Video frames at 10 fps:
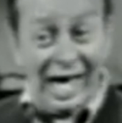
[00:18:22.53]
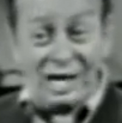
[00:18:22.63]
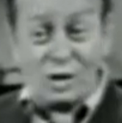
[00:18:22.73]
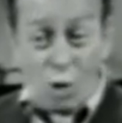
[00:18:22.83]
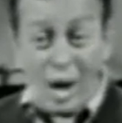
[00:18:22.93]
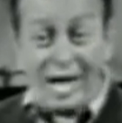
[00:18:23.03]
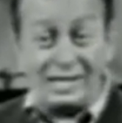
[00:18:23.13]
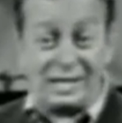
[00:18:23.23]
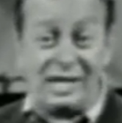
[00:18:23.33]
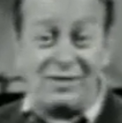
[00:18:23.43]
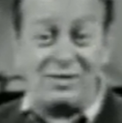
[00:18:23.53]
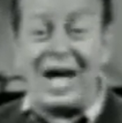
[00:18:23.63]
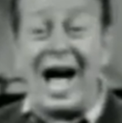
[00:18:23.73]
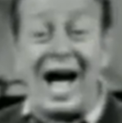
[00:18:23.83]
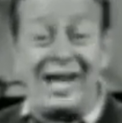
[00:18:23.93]
Inquisitive
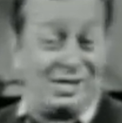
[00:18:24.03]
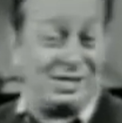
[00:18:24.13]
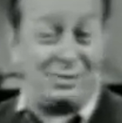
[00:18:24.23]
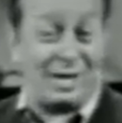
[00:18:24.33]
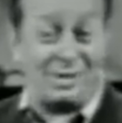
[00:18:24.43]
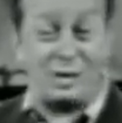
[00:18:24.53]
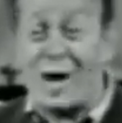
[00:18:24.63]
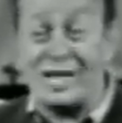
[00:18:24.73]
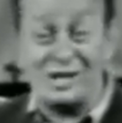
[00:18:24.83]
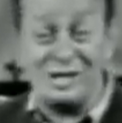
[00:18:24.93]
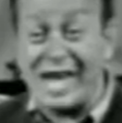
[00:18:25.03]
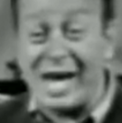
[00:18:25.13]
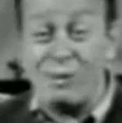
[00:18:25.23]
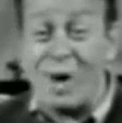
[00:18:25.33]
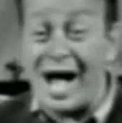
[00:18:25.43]
child, and sometimes the questions
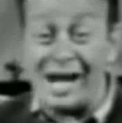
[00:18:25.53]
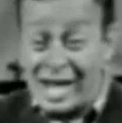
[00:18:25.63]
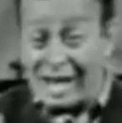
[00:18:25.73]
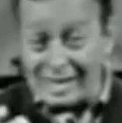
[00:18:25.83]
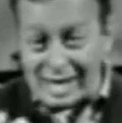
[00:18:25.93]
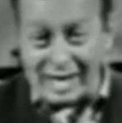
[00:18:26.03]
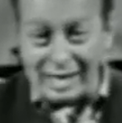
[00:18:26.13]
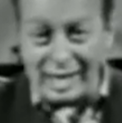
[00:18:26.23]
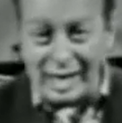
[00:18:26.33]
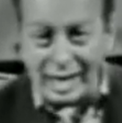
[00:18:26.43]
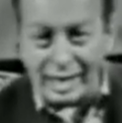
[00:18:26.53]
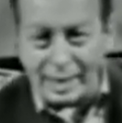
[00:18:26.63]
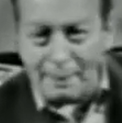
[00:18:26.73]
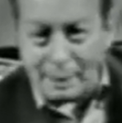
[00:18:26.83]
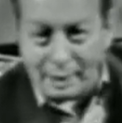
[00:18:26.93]
get wild. Like, Daddy, can I have
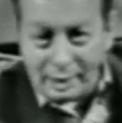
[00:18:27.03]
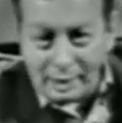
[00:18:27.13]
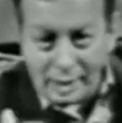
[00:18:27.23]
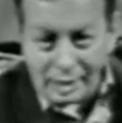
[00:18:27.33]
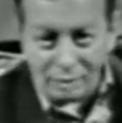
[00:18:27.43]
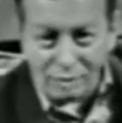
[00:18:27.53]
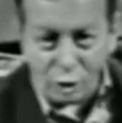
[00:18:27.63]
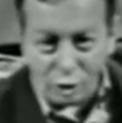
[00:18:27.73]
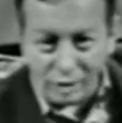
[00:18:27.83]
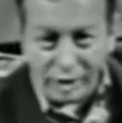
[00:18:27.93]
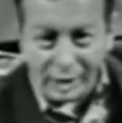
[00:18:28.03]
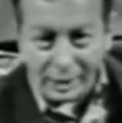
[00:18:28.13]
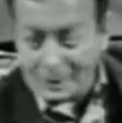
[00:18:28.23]
that big elephant over there?